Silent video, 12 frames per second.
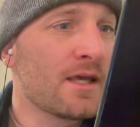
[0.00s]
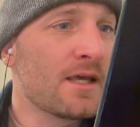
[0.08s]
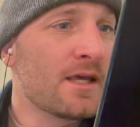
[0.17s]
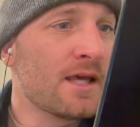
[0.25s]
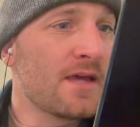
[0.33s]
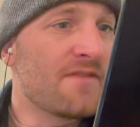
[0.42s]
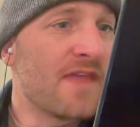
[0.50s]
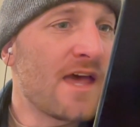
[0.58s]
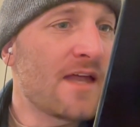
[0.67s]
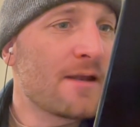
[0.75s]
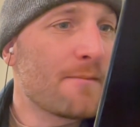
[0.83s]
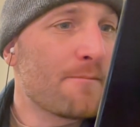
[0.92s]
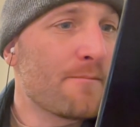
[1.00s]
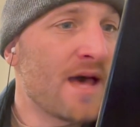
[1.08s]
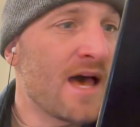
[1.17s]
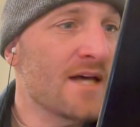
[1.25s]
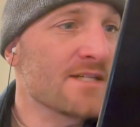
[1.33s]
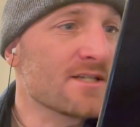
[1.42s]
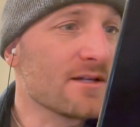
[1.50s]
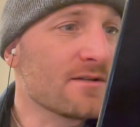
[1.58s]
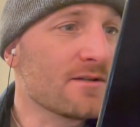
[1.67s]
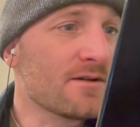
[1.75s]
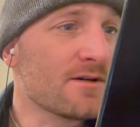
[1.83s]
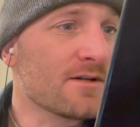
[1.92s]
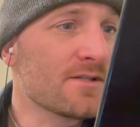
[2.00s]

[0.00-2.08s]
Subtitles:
It then passed along to